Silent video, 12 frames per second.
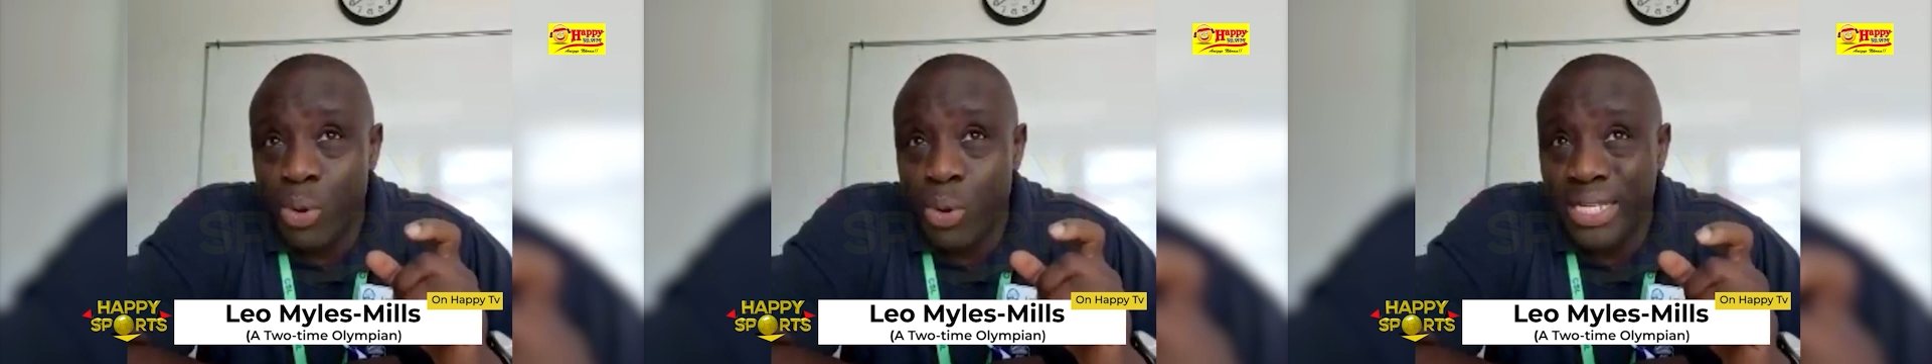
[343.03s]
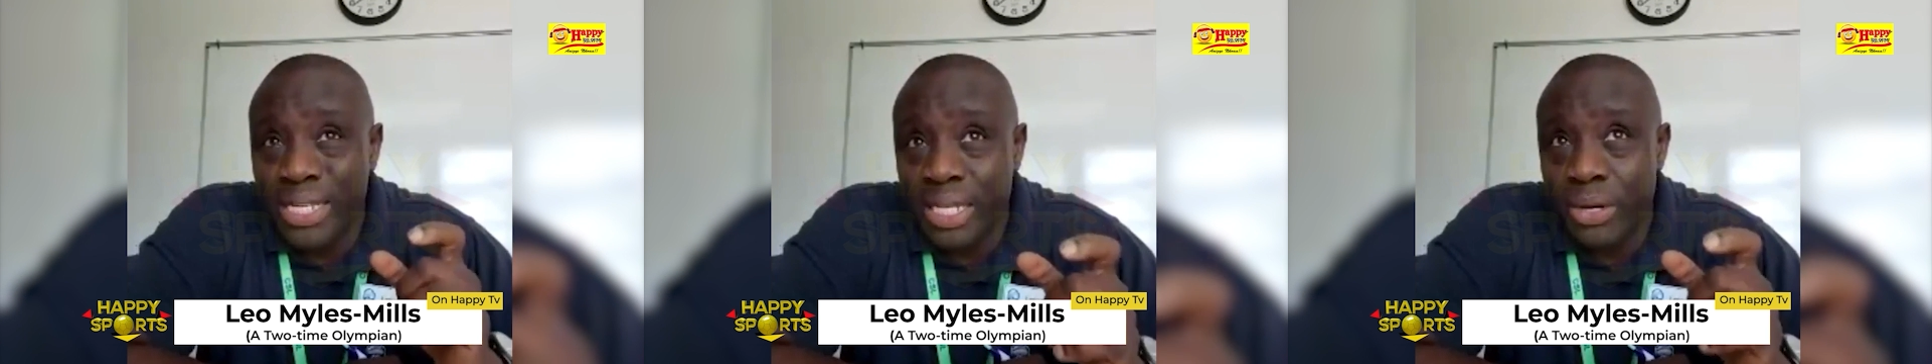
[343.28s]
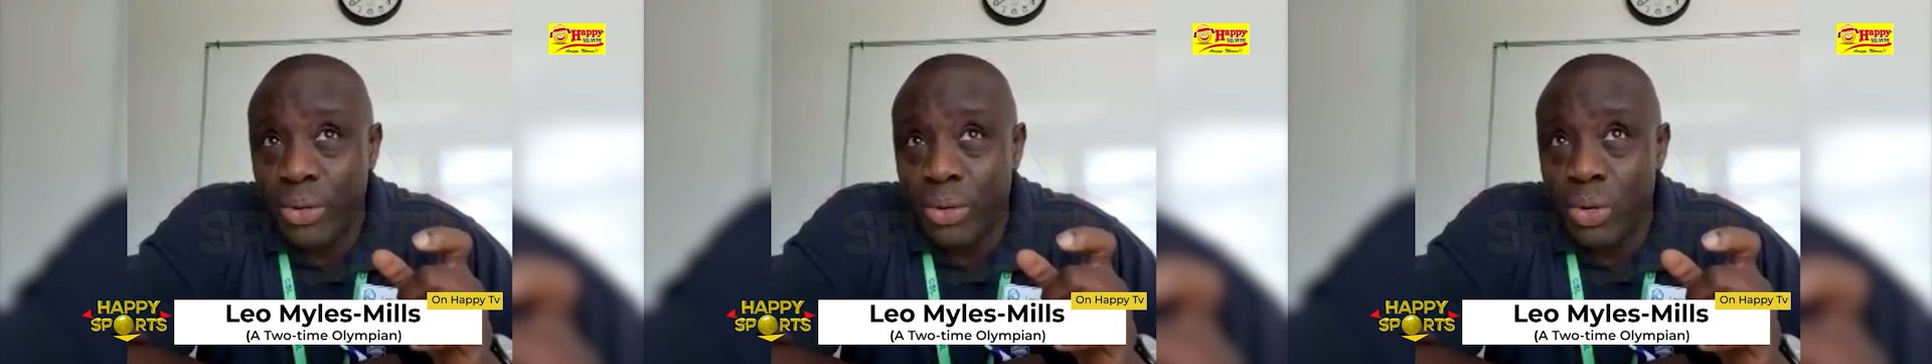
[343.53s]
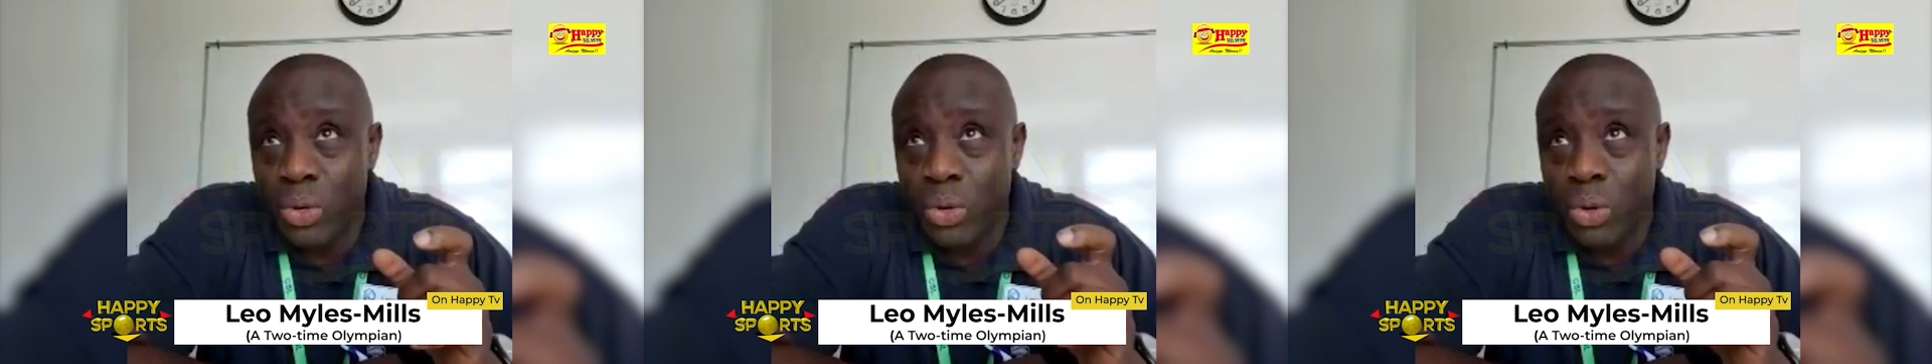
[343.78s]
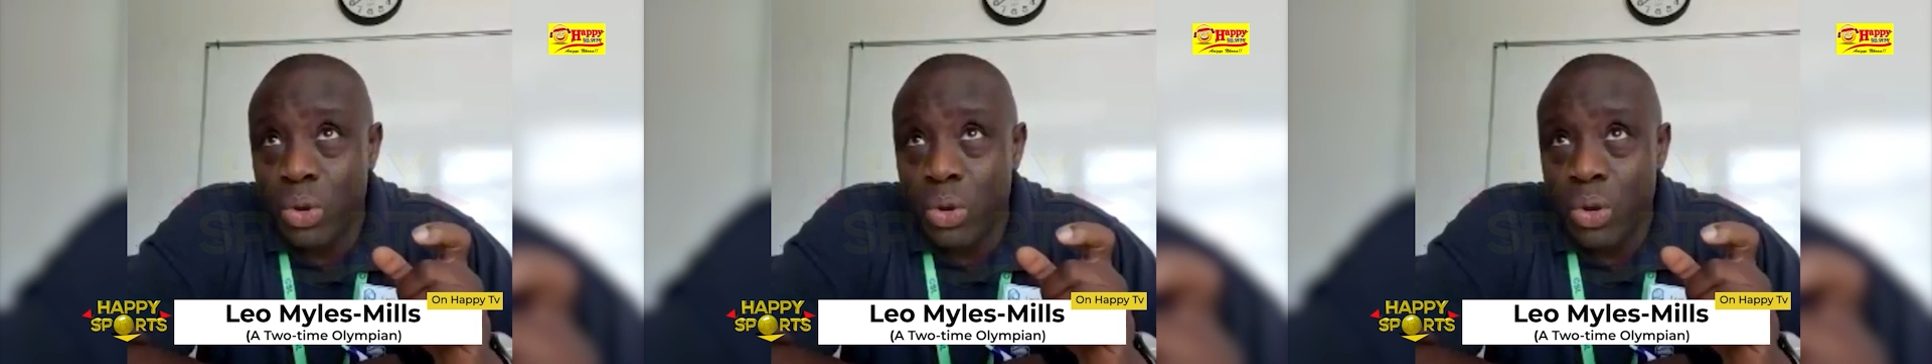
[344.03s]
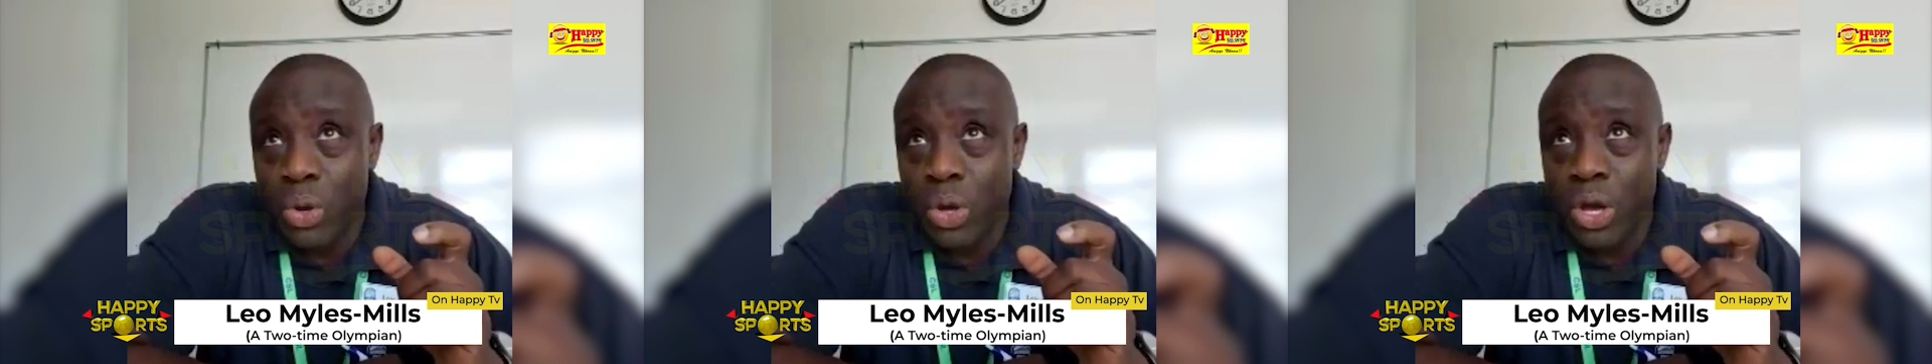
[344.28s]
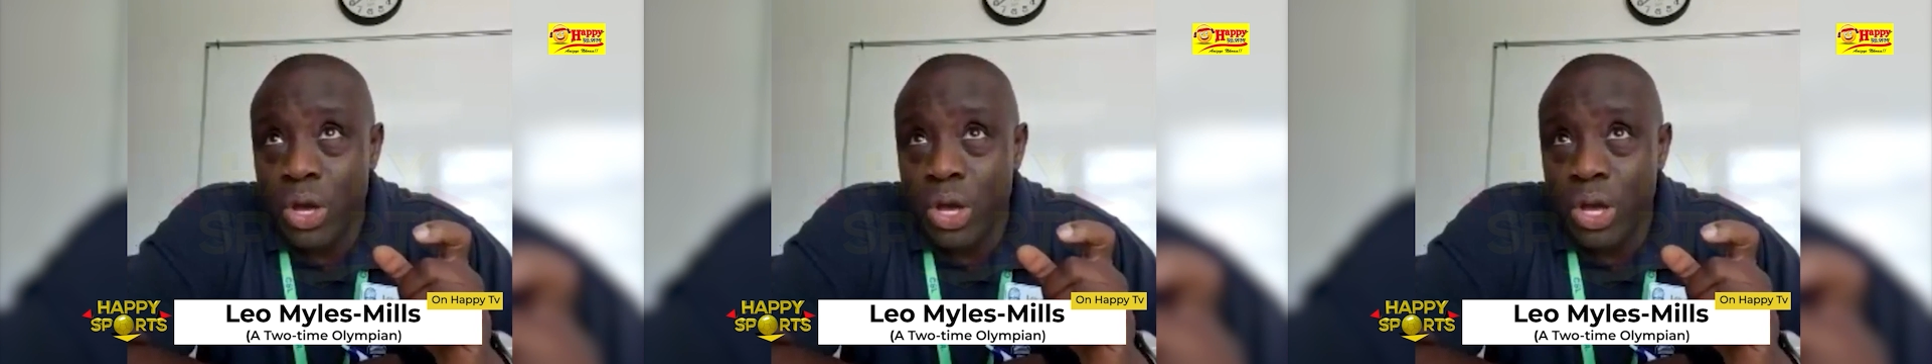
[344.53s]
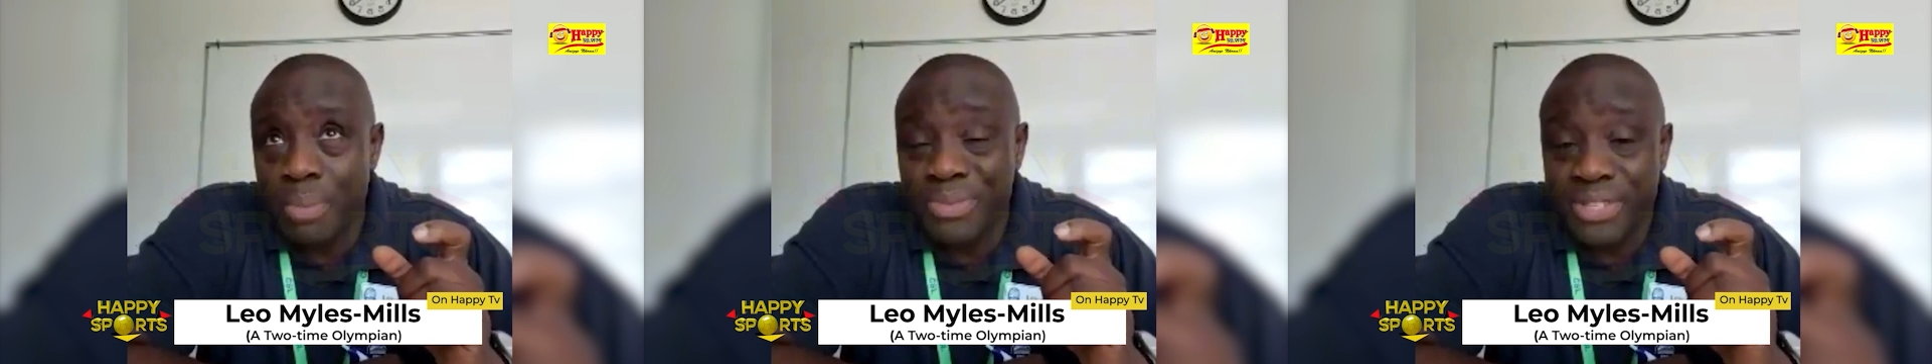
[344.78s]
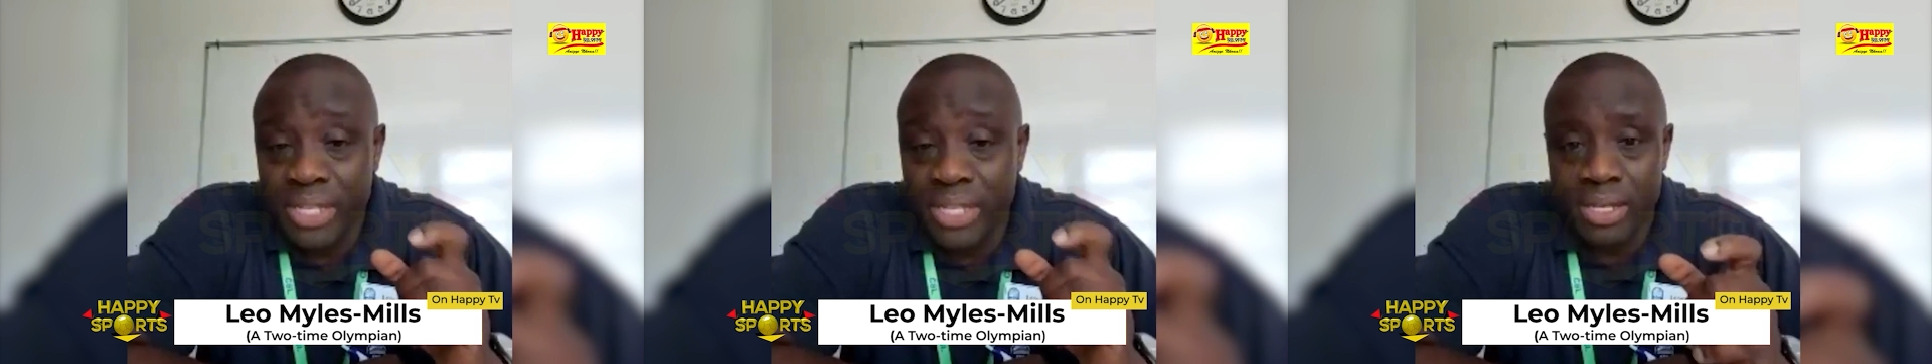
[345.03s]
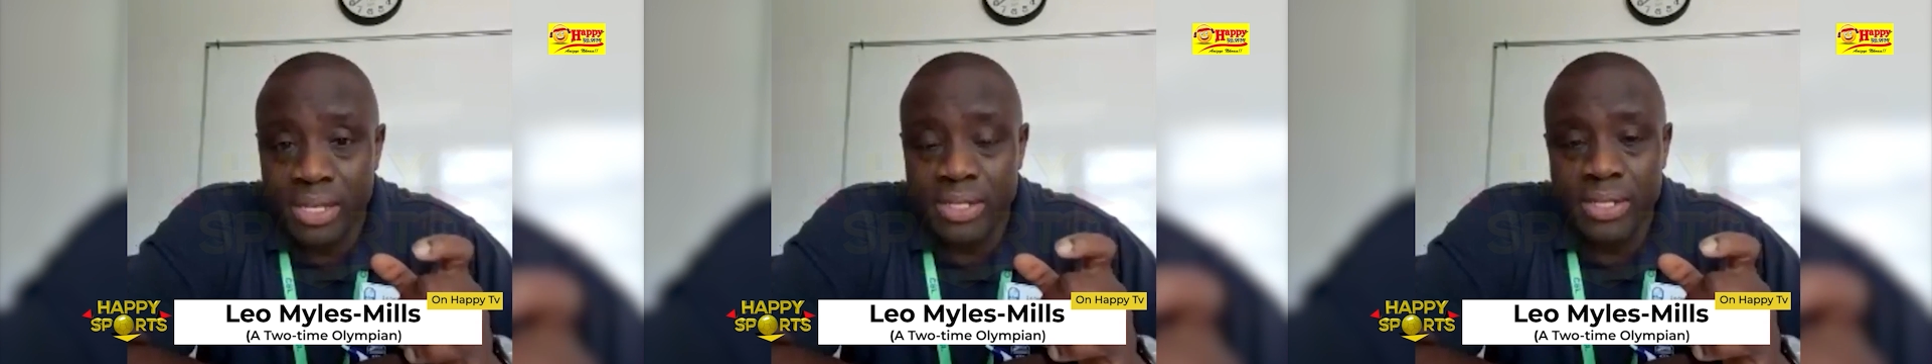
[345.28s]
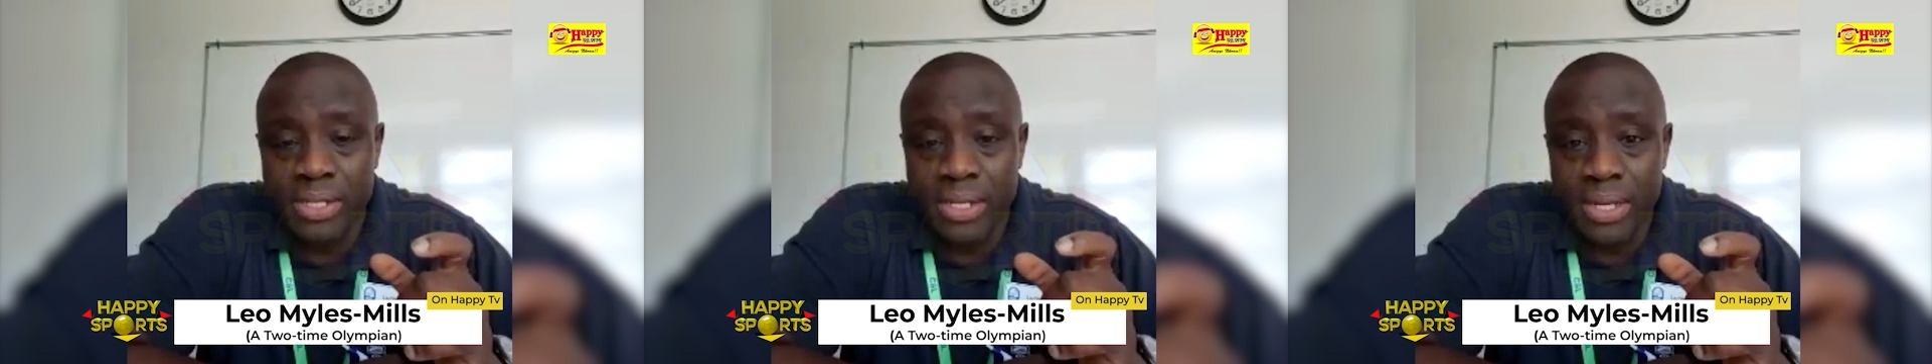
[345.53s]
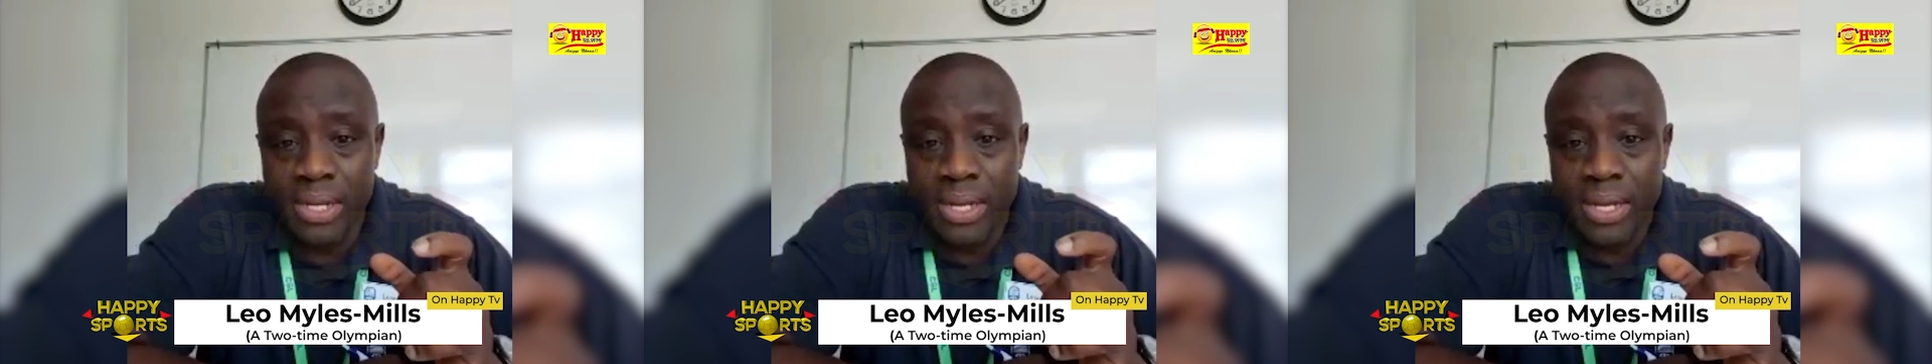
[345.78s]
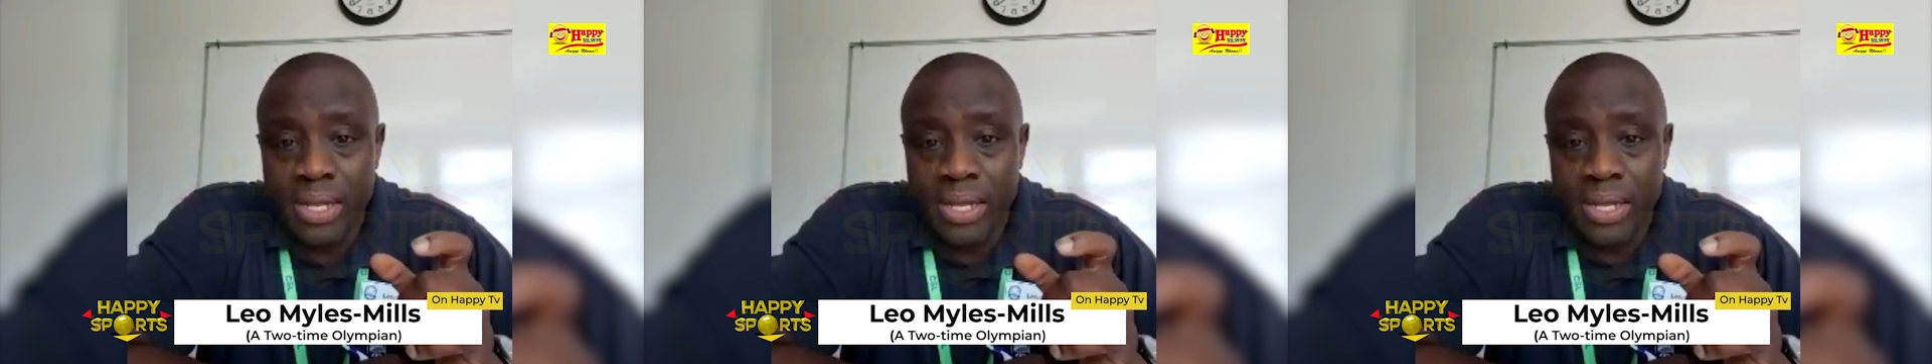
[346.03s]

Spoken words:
10.06.